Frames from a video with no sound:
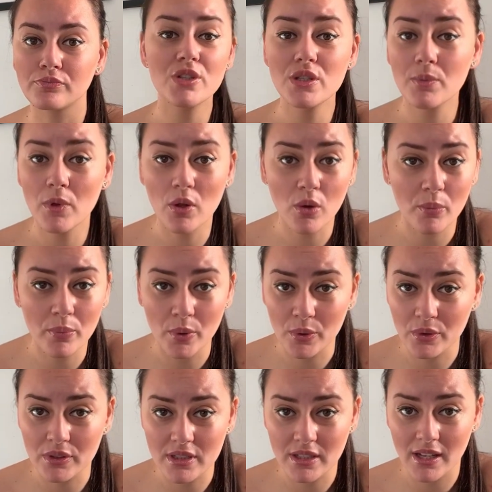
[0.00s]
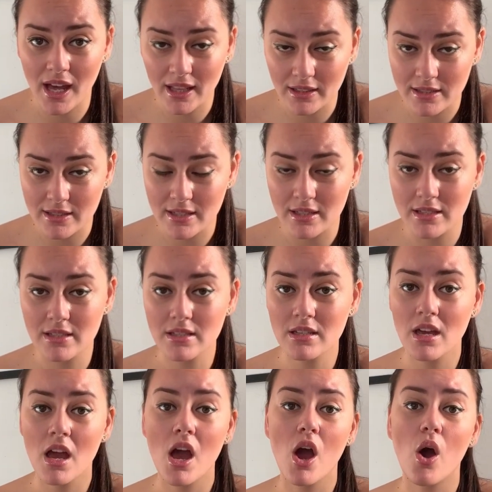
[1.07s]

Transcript: principal component analysis